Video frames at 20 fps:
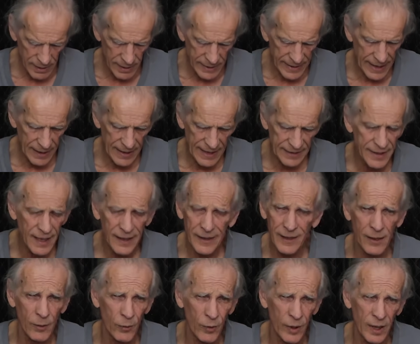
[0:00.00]
Now that's not
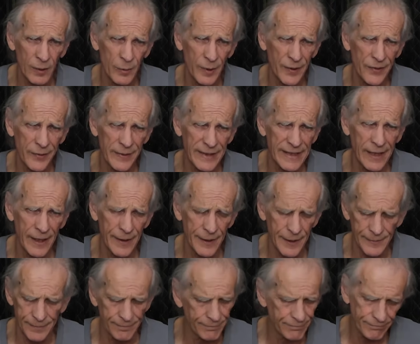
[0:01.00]
going to work with
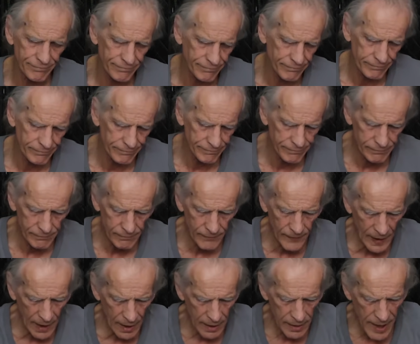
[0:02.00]
300.
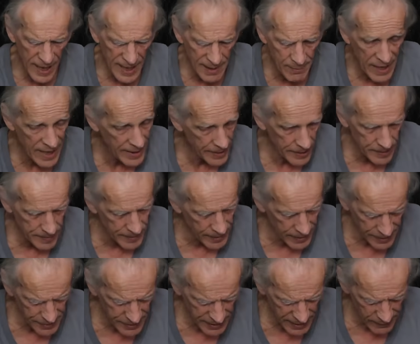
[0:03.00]
Not in my
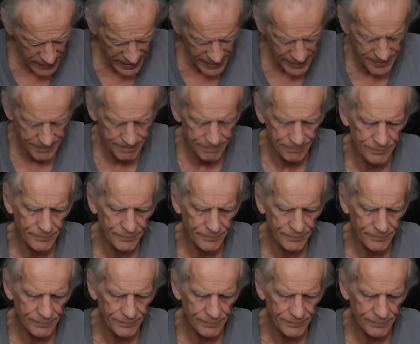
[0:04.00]
experience, anyways.